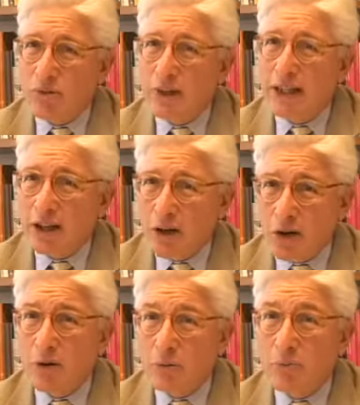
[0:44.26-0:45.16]
we
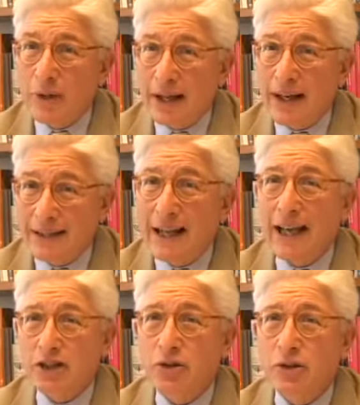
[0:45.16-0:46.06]
hope has
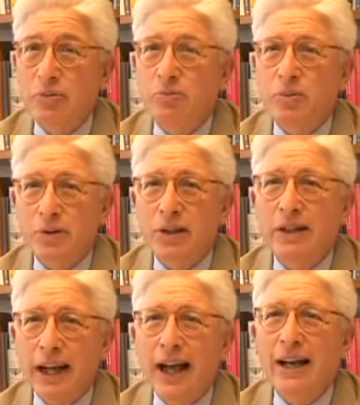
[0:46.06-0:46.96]
actually
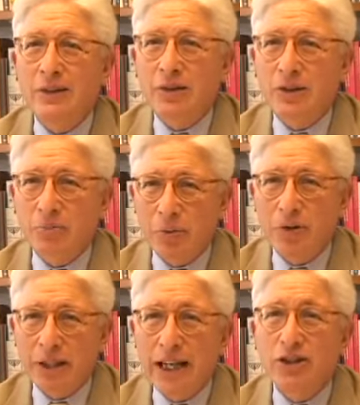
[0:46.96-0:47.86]
brought out the
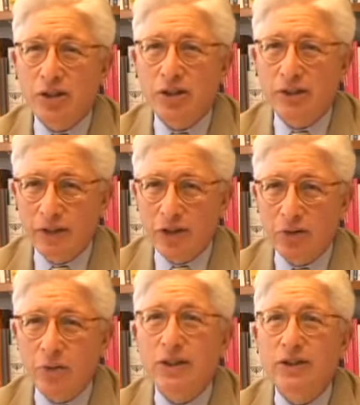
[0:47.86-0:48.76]
potential of
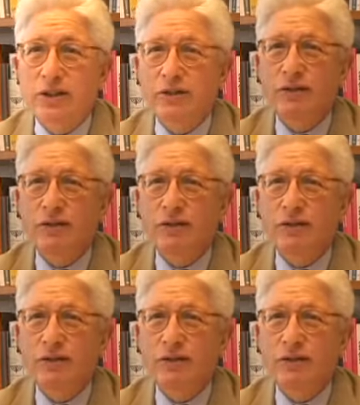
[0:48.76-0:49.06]
its original